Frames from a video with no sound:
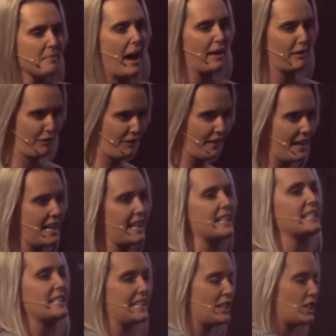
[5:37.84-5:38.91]
my feet
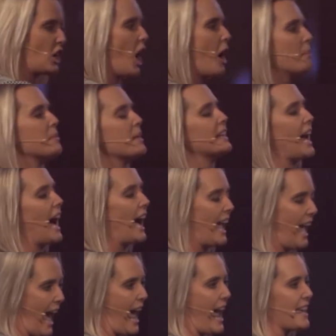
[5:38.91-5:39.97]
into the job that I
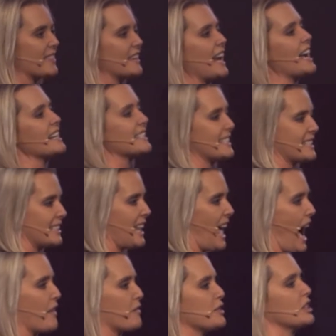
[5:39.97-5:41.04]
hate, that I still
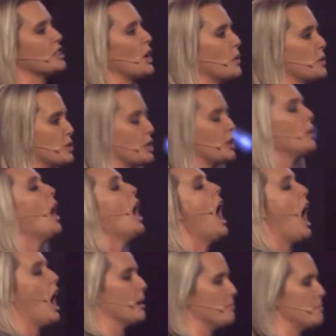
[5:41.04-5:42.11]
have to go to
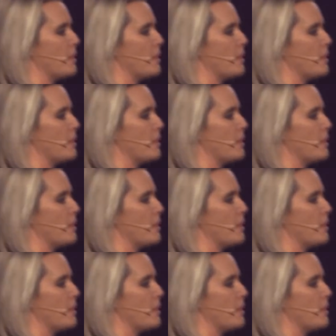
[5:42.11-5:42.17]
on